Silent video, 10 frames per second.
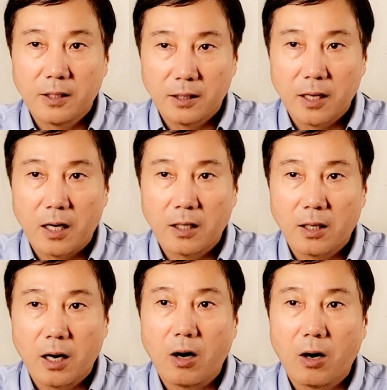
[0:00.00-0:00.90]

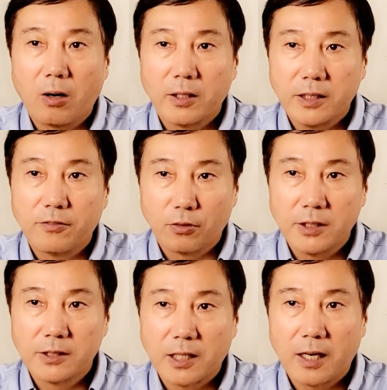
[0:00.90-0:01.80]
long-haul
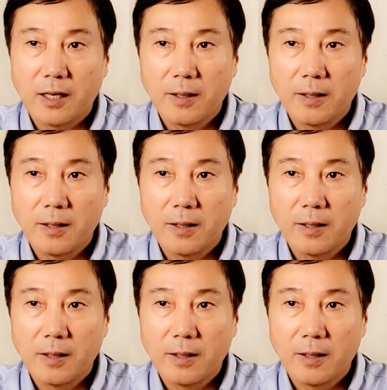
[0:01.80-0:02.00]
influenza,